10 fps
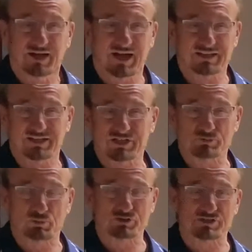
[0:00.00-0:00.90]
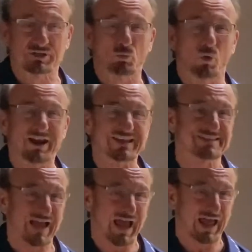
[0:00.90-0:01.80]
I think it's personally 1 in
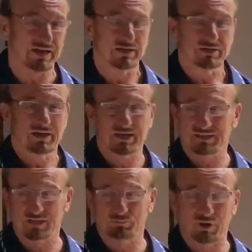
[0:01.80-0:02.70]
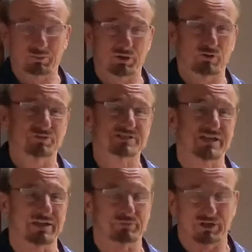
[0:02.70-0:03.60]
10. I think probably over
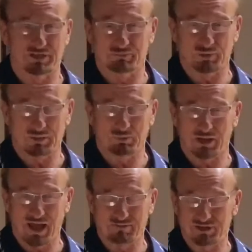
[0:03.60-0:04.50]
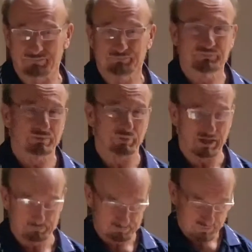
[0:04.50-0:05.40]
10 million people have it. But